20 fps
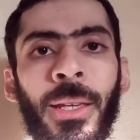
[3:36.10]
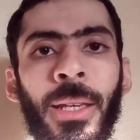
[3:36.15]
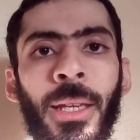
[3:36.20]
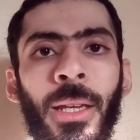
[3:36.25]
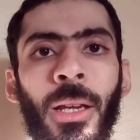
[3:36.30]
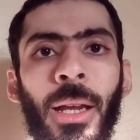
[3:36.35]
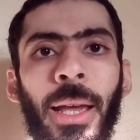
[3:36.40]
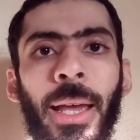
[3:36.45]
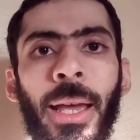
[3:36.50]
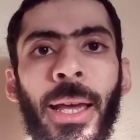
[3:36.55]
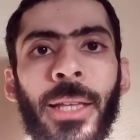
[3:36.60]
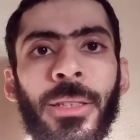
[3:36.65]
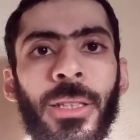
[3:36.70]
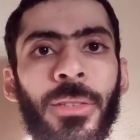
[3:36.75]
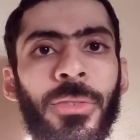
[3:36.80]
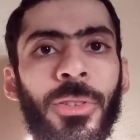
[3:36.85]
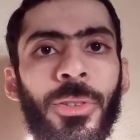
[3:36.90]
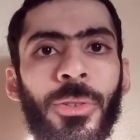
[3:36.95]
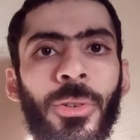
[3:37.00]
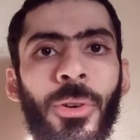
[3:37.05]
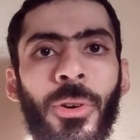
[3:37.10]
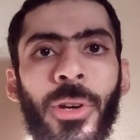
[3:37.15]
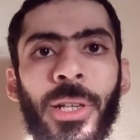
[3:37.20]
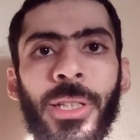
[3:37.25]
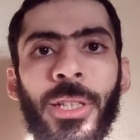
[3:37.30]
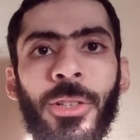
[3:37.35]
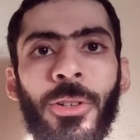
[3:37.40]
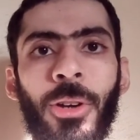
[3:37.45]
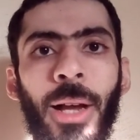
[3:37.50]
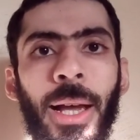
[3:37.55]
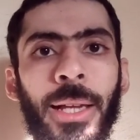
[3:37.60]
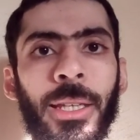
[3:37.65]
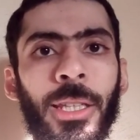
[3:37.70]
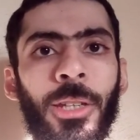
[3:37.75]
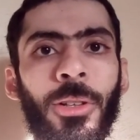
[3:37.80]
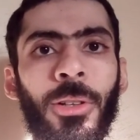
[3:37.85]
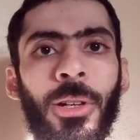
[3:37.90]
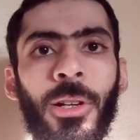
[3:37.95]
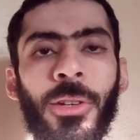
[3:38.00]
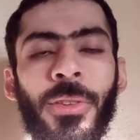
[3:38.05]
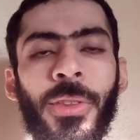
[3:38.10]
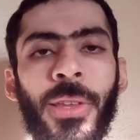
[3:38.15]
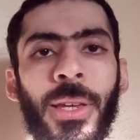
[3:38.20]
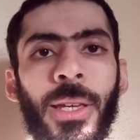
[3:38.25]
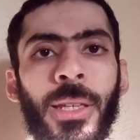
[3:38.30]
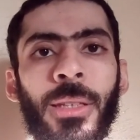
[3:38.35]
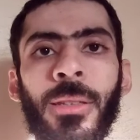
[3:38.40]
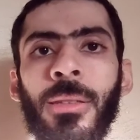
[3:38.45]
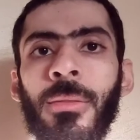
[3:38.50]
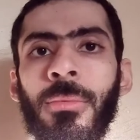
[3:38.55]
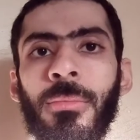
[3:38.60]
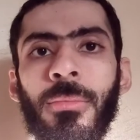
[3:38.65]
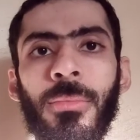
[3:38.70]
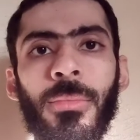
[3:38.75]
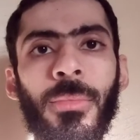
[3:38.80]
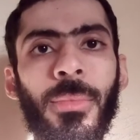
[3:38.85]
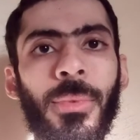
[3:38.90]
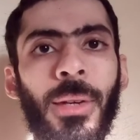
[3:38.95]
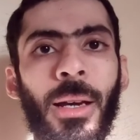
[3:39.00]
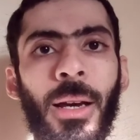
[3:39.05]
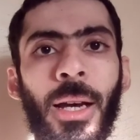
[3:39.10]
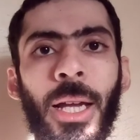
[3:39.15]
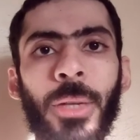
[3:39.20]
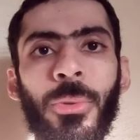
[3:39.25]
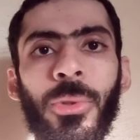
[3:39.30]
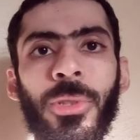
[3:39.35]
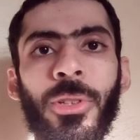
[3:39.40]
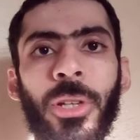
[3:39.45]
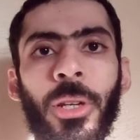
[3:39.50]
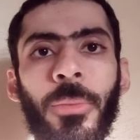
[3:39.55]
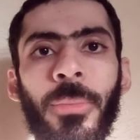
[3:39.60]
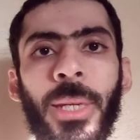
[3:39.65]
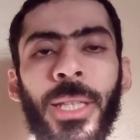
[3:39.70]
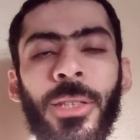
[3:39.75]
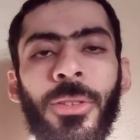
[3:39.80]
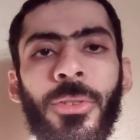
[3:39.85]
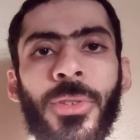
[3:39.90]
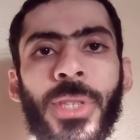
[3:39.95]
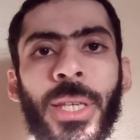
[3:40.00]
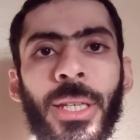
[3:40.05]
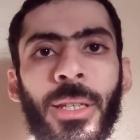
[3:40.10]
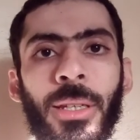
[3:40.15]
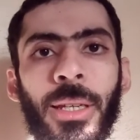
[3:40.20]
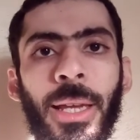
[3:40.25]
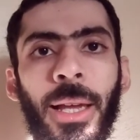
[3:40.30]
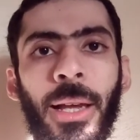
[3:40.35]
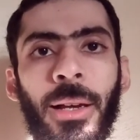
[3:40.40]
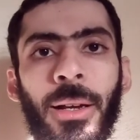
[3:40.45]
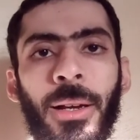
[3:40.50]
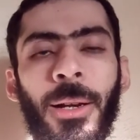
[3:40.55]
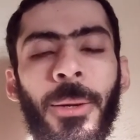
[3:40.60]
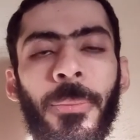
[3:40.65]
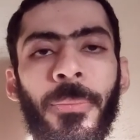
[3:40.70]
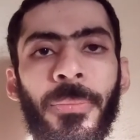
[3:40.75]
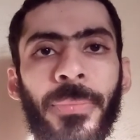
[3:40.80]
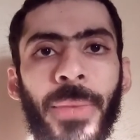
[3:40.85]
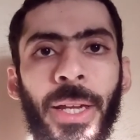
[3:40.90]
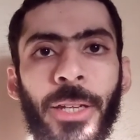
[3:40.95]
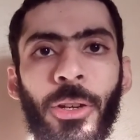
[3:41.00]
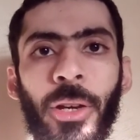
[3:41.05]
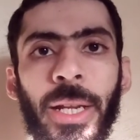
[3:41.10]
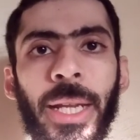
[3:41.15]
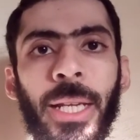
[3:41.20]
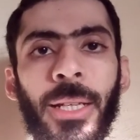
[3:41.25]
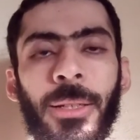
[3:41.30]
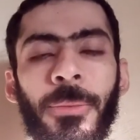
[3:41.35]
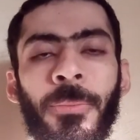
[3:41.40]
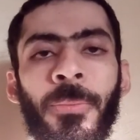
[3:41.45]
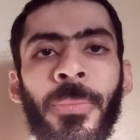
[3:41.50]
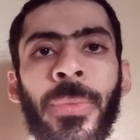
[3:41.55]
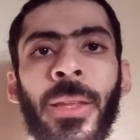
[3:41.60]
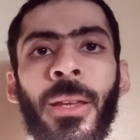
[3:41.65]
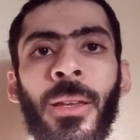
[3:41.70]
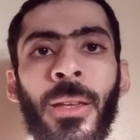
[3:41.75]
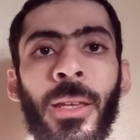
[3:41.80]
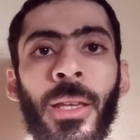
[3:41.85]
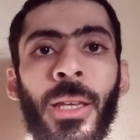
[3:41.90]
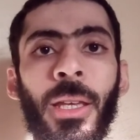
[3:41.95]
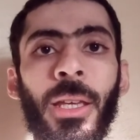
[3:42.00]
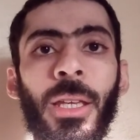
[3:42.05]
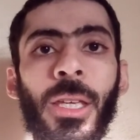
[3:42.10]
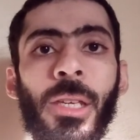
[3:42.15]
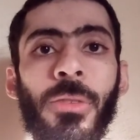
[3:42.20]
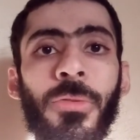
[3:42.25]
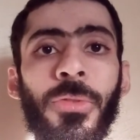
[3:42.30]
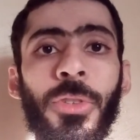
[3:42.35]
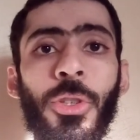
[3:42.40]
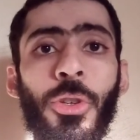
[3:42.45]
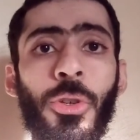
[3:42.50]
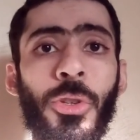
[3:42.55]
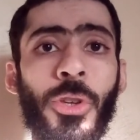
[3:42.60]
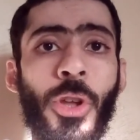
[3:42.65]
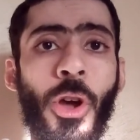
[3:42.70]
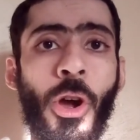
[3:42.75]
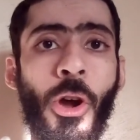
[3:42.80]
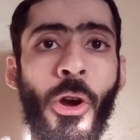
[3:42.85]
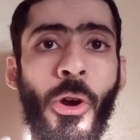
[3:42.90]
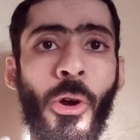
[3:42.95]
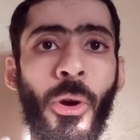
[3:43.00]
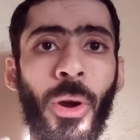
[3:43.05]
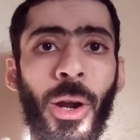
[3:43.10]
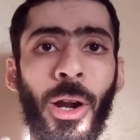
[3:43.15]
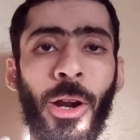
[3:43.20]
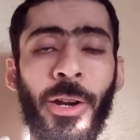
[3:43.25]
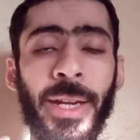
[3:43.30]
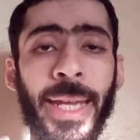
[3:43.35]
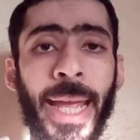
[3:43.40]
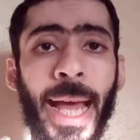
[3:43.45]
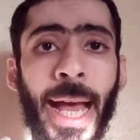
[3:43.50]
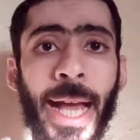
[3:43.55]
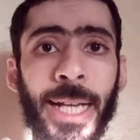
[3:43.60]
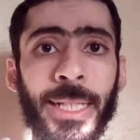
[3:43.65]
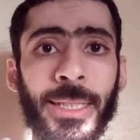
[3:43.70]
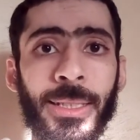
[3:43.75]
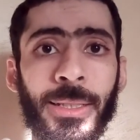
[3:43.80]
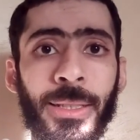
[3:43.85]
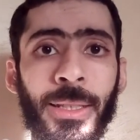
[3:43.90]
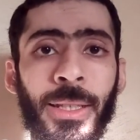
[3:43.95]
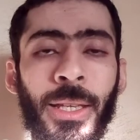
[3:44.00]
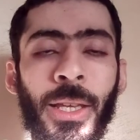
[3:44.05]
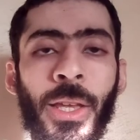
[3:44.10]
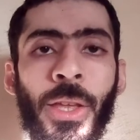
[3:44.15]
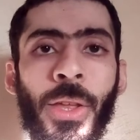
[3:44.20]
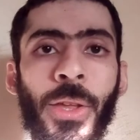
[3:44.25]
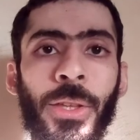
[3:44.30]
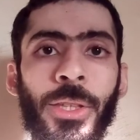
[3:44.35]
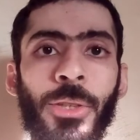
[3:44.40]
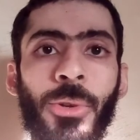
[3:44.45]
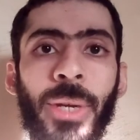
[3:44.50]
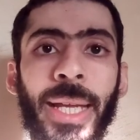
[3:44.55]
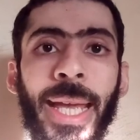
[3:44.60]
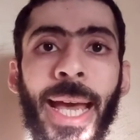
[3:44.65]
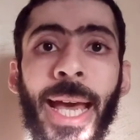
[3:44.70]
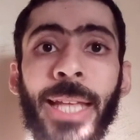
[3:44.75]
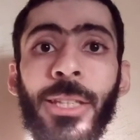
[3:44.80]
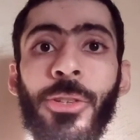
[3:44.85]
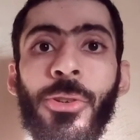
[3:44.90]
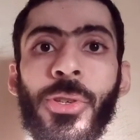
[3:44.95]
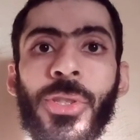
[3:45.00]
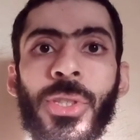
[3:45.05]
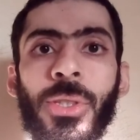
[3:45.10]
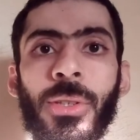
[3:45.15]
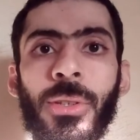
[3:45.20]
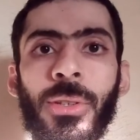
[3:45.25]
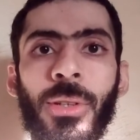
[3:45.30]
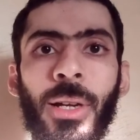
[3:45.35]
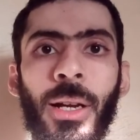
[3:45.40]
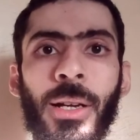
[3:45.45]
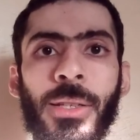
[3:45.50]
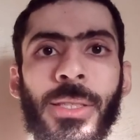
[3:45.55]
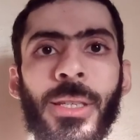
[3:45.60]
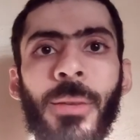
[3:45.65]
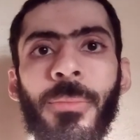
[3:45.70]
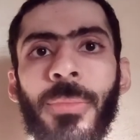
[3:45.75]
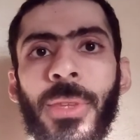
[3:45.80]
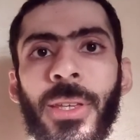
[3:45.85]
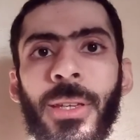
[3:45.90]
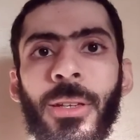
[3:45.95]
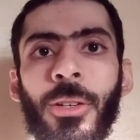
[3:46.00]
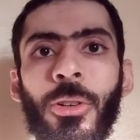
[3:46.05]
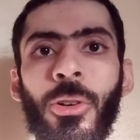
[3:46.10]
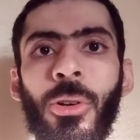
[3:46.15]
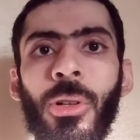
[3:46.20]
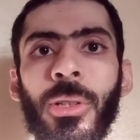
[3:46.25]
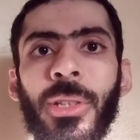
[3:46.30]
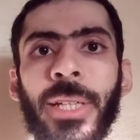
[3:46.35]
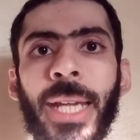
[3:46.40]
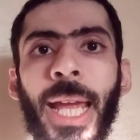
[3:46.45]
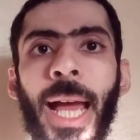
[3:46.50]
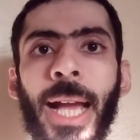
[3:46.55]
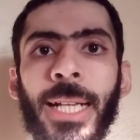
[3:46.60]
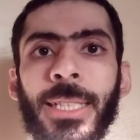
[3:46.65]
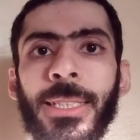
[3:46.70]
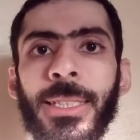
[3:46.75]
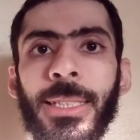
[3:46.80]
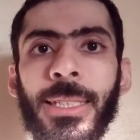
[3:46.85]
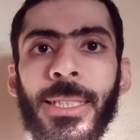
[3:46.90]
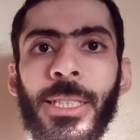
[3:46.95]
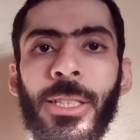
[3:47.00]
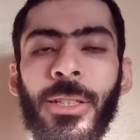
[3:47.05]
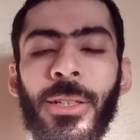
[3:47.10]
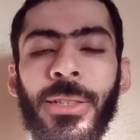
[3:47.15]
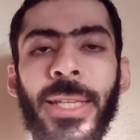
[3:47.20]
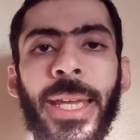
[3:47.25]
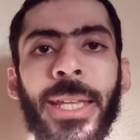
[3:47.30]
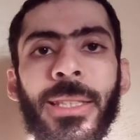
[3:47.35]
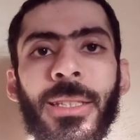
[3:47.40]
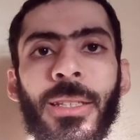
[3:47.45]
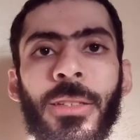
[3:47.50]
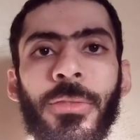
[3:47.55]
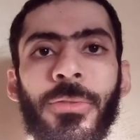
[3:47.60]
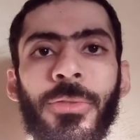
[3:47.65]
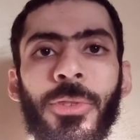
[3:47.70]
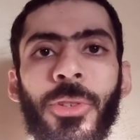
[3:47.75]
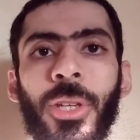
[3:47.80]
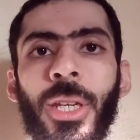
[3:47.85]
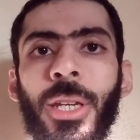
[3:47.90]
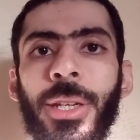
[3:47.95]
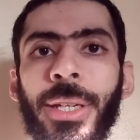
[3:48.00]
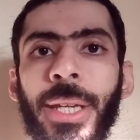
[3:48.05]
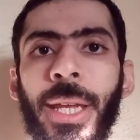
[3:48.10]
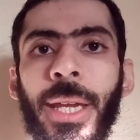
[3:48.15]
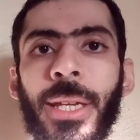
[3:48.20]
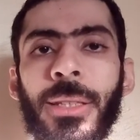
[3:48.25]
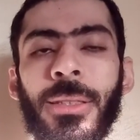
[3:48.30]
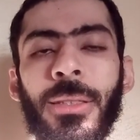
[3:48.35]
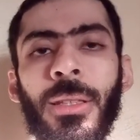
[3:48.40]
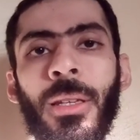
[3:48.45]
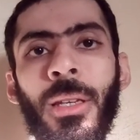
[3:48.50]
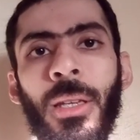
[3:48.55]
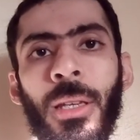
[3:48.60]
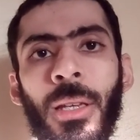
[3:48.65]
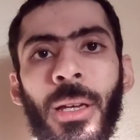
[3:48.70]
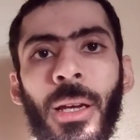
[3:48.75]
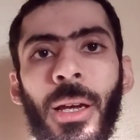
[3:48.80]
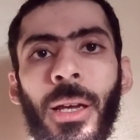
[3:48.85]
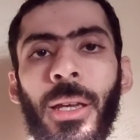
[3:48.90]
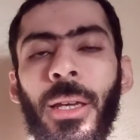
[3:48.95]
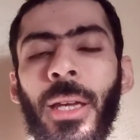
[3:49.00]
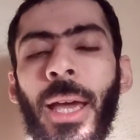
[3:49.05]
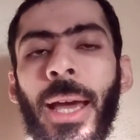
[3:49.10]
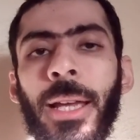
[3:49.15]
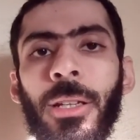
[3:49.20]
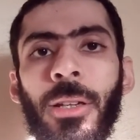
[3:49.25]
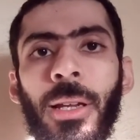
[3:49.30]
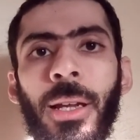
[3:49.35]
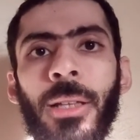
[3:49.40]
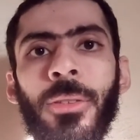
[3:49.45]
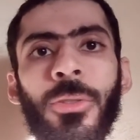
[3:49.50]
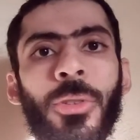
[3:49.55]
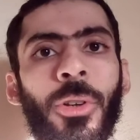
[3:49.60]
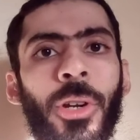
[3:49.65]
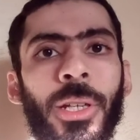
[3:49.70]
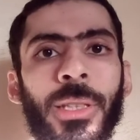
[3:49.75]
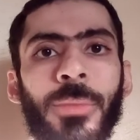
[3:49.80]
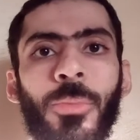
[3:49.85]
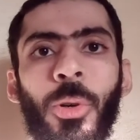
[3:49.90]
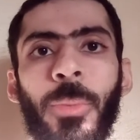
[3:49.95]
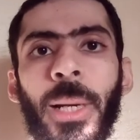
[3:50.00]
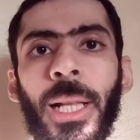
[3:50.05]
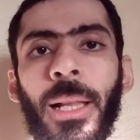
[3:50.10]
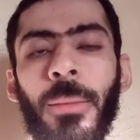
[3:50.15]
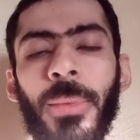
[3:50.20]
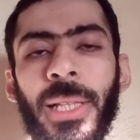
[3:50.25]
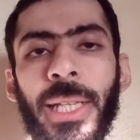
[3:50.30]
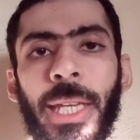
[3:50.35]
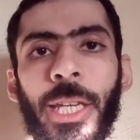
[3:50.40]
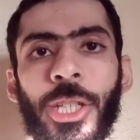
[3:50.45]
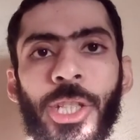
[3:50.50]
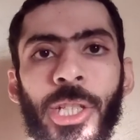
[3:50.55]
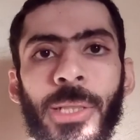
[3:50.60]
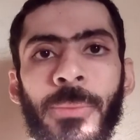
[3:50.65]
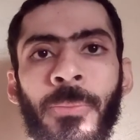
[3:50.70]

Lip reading: And if you already know Angular, then I would recommend using Ionic. If you know React, you can use something called React Native to create an Android mobile application.